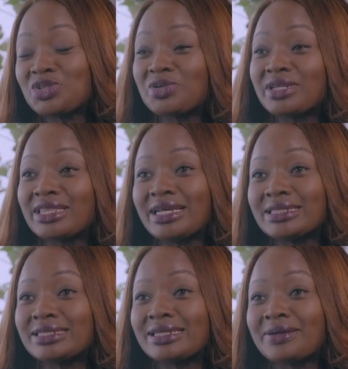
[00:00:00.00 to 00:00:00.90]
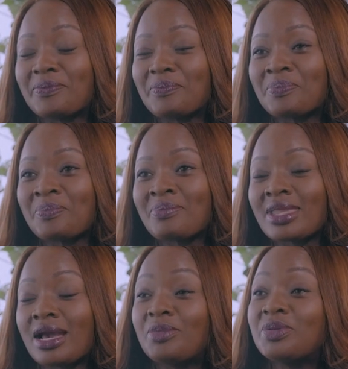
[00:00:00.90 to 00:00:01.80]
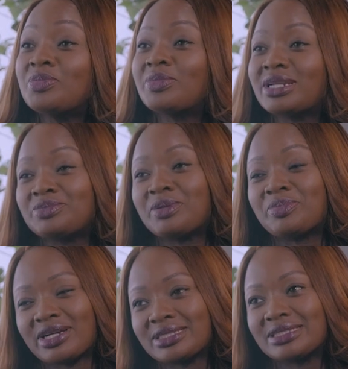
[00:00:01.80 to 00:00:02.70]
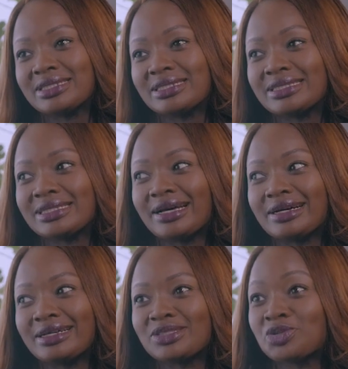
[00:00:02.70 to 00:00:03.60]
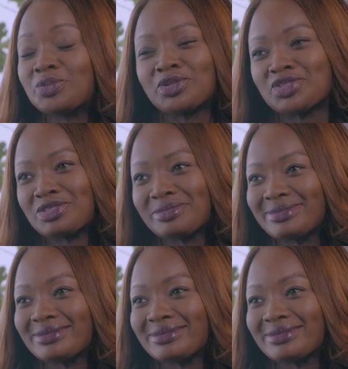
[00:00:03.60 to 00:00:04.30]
ensuring that our people management practices are top-notch.